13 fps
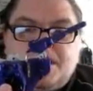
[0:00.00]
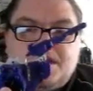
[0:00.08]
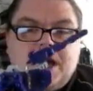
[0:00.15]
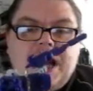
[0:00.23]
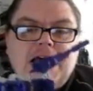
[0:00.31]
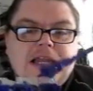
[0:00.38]

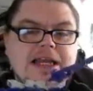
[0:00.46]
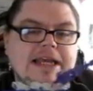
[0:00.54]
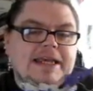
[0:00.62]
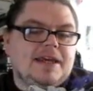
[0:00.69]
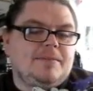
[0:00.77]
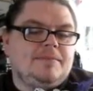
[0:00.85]
I
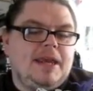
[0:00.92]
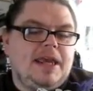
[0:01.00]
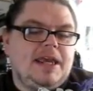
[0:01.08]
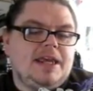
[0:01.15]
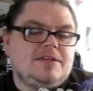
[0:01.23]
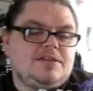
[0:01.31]
like him.
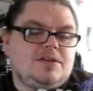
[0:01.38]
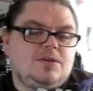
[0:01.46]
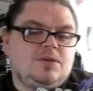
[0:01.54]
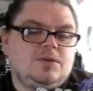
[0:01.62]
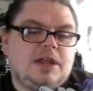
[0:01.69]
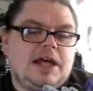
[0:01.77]
He is
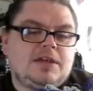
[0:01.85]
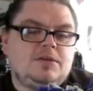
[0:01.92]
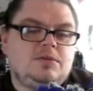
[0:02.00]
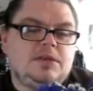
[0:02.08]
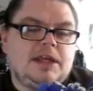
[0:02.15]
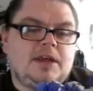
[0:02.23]
cool. I
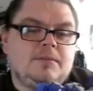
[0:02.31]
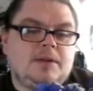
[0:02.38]
do like him a